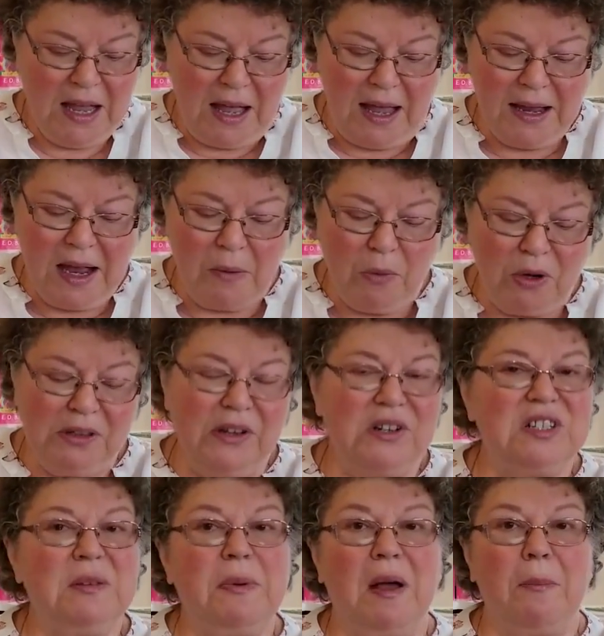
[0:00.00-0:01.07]
I got more
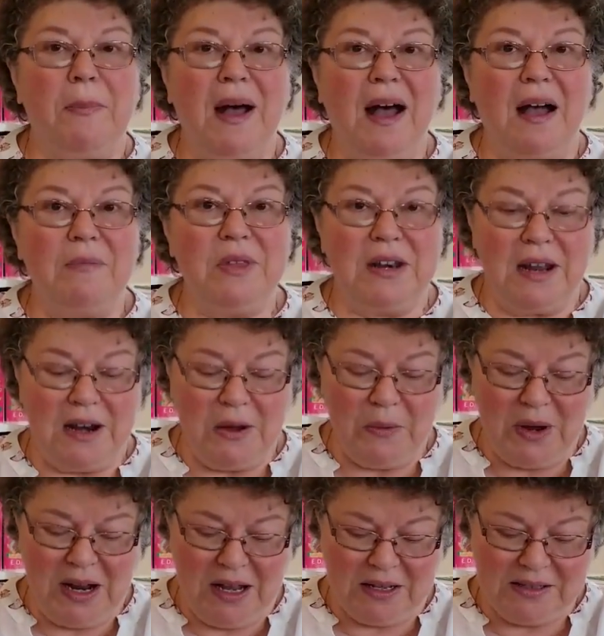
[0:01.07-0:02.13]
letters about Bob than
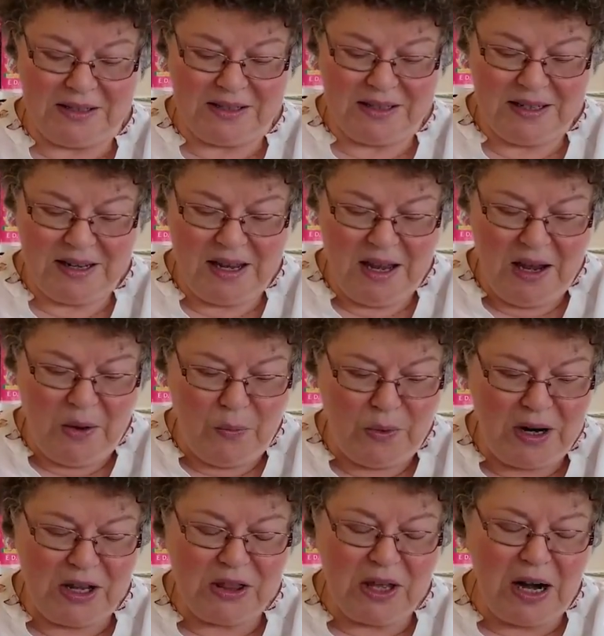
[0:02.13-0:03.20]
anyone else.
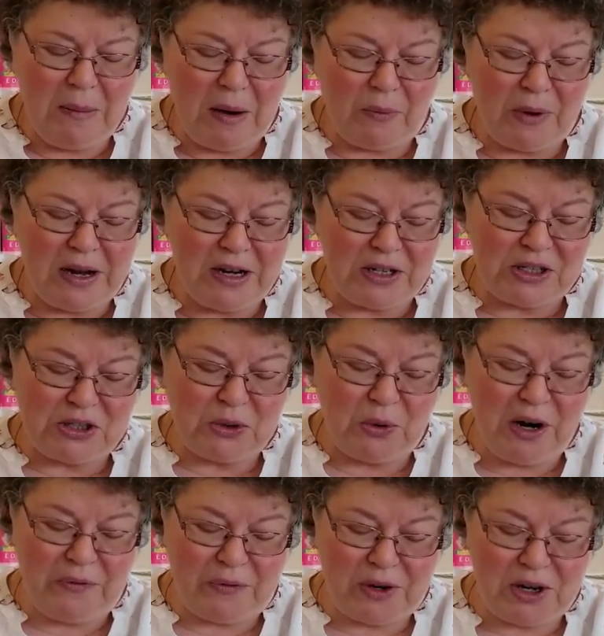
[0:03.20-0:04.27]
When I thought about writing a
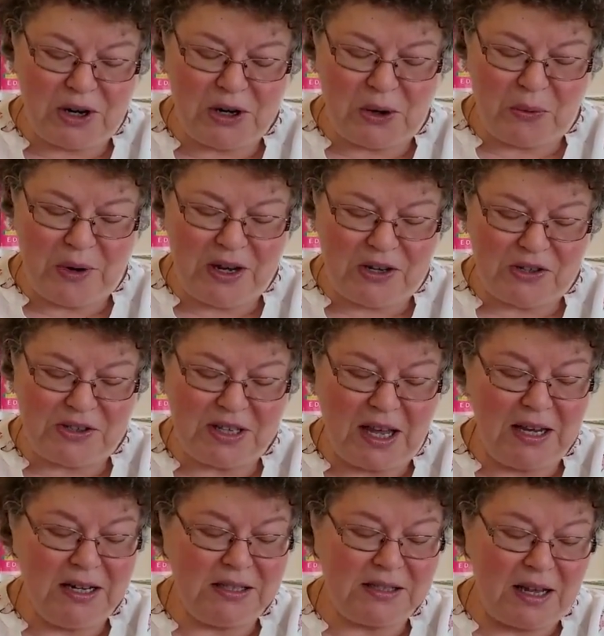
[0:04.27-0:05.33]
story for younger readers,
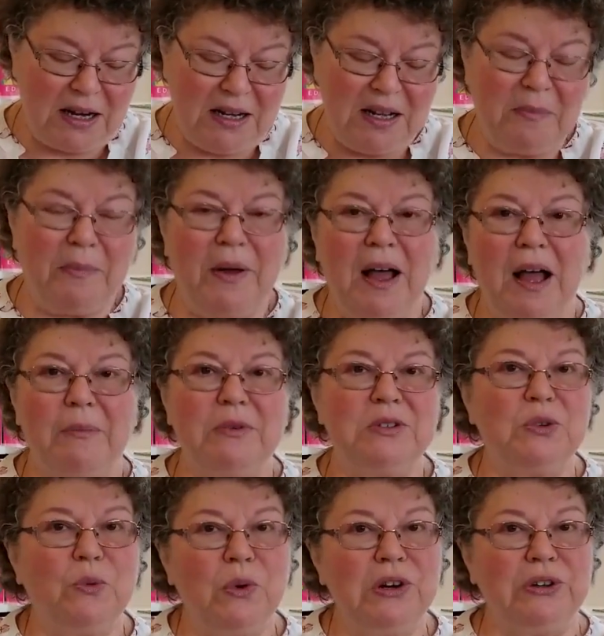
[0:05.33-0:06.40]
I decided that Bob was
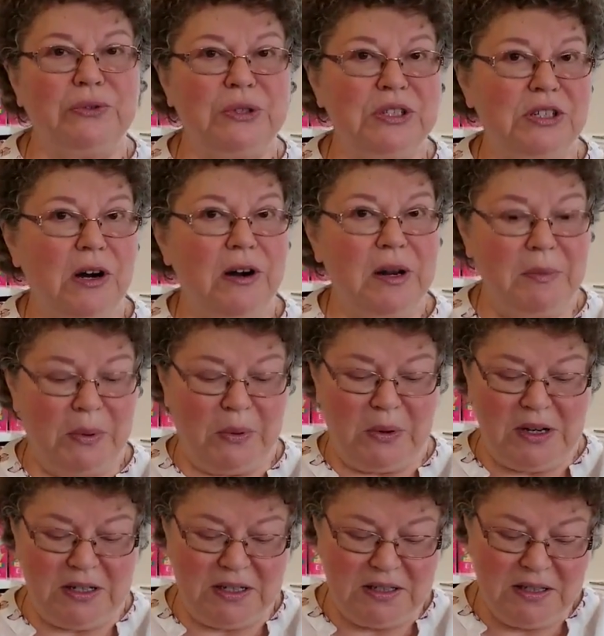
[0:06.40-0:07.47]
a wonderful starting
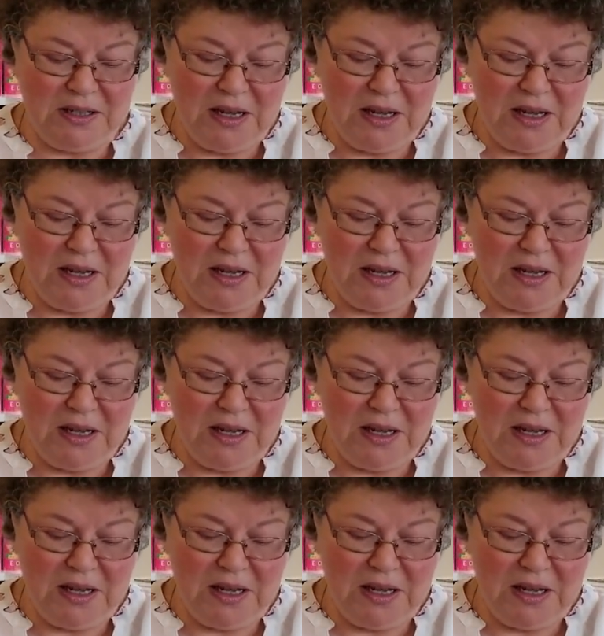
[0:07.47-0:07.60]
point.